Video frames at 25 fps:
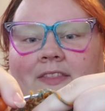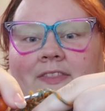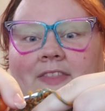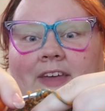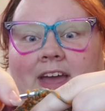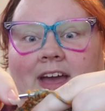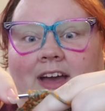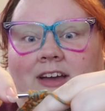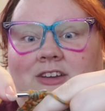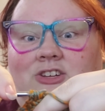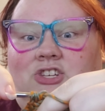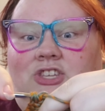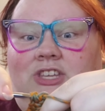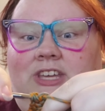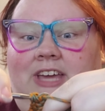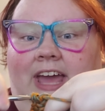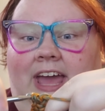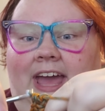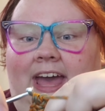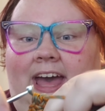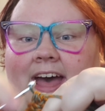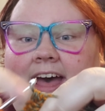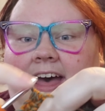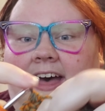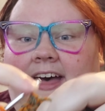they
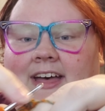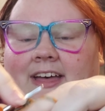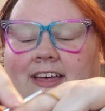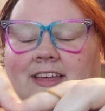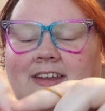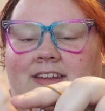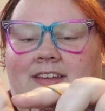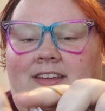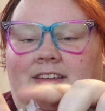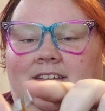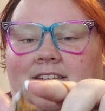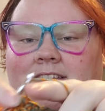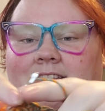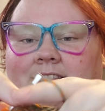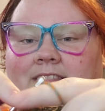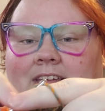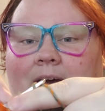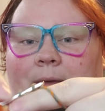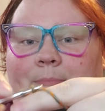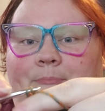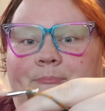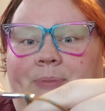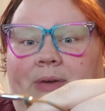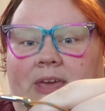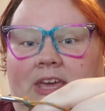actually had
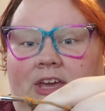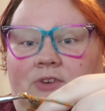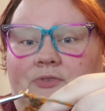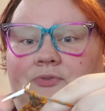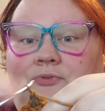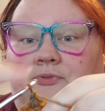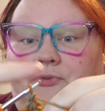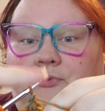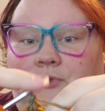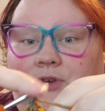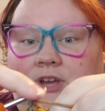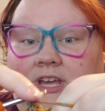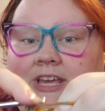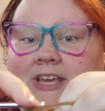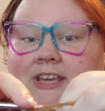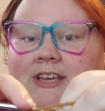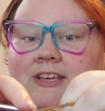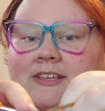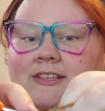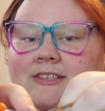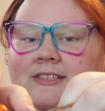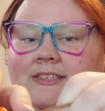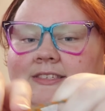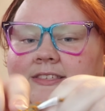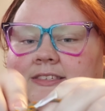that big
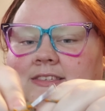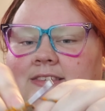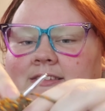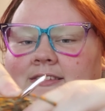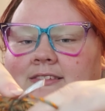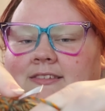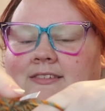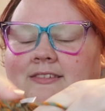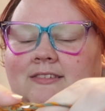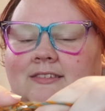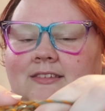freeze